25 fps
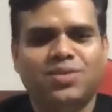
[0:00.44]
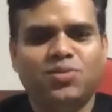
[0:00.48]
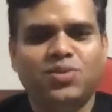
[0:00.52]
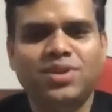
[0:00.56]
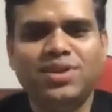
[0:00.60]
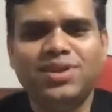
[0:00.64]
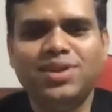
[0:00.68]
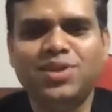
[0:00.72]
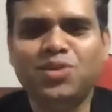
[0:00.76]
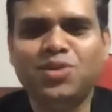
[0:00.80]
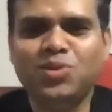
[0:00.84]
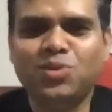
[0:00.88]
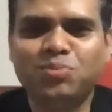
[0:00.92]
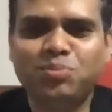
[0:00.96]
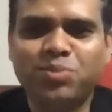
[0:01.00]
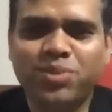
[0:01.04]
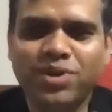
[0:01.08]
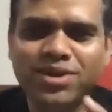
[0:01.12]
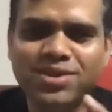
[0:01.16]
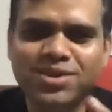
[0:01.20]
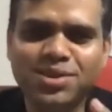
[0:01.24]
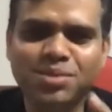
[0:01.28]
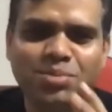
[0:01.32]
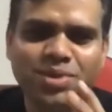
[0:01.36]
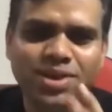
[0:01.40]
We need to
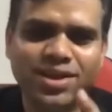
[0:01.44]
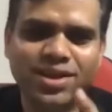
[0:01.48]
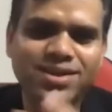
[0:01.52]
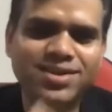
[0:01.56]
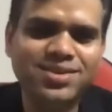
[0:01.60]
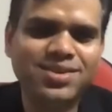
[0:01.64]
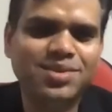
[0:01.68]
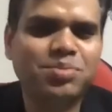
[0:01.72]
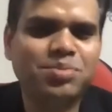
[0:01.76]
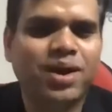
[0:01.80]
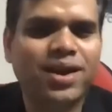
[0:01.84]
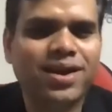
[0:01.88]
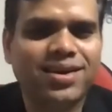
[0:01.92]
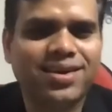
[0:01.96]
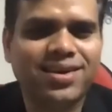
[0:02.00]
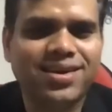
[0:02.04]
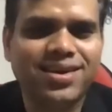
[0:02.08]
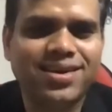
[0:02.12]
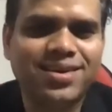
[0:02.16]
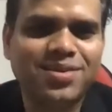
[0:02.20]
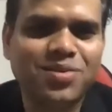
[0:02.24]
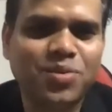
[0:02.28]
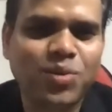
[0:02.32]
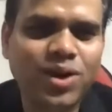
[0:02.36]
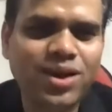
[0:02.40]
bring some energy back,
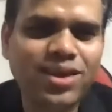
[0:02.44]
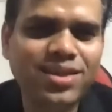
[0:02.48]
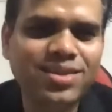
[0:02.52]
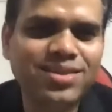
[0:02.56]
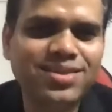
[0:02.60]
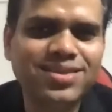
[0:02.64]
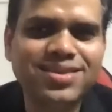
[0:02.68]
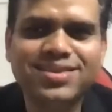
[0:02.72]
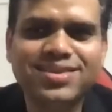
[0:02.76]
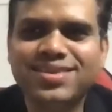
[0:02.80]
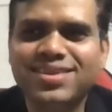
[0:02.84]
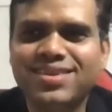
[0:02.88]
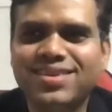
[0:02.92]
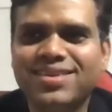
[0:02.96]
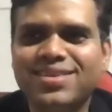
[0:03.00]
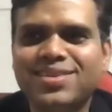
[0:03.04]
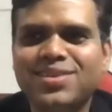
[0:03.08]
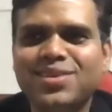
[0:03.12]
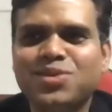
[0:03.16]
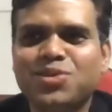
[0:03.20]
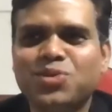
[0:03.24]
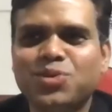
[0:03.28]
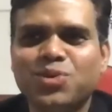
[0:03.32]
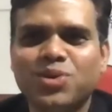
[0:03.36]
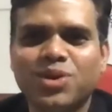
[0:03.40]
yaar. Why this
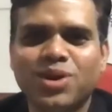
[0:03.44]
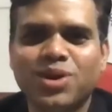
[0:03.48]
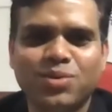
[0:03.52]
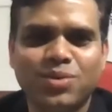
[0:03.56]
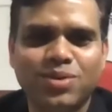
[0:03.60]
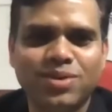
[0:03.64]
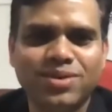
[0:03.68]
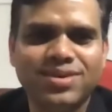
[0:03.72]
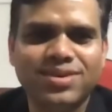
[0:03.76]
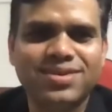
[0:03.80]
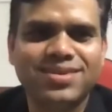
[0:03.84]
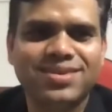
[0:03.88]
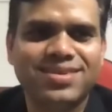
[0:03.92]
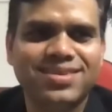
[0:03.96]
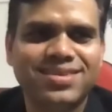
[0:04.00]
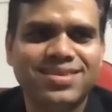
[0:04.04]
energy is so down?